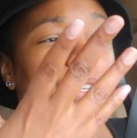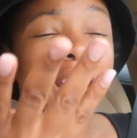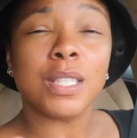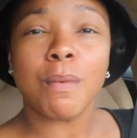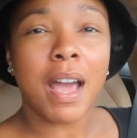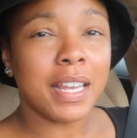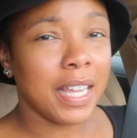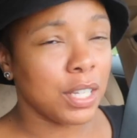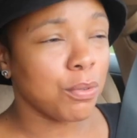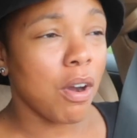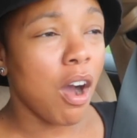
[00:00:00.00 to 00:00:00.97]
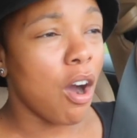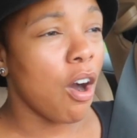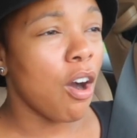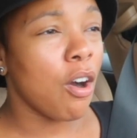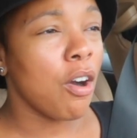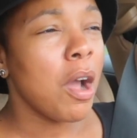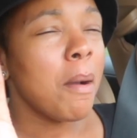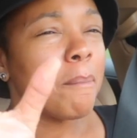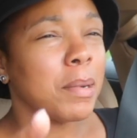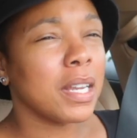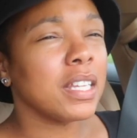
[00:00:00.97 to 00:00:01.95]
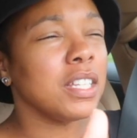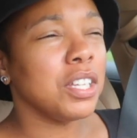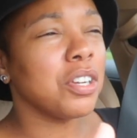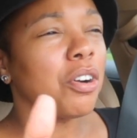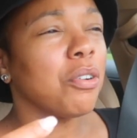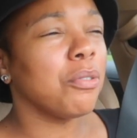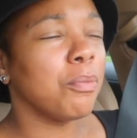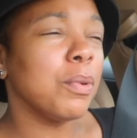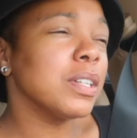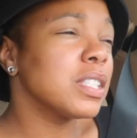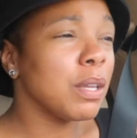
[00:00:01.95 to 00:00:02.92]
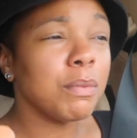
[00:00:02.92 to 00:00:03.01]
So that's why I didn't do a haul. But you know, we'll see.